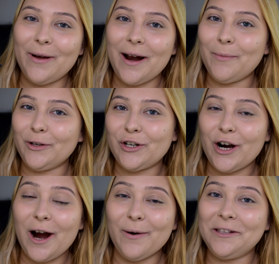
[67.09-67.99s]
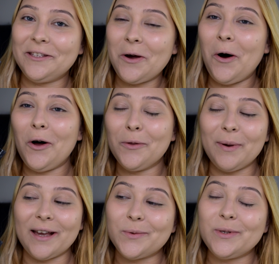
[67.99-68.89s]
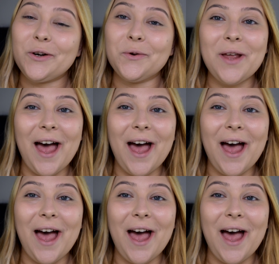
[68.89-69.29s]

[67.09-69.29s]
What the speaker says: but I'm not sure how it's called because we don't